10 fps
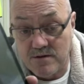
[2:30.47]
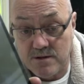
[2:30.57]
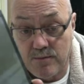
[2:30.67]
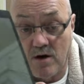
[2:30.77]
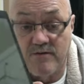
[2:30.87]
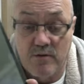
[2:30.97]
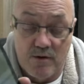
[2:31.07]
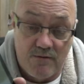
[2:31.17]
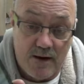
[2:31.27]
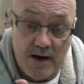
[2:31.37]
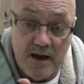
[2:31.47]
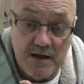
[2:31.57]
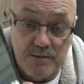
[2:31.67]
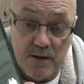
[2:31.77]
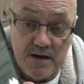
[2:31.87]
supply if you want to run the
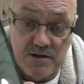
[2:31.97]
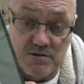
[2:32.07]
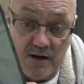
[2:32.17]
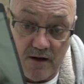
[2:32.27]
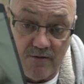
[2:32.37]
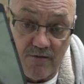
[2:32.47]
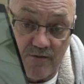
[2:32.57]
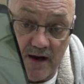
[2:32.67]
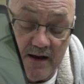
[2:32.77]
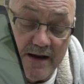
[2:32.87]
SBS 3 off of it.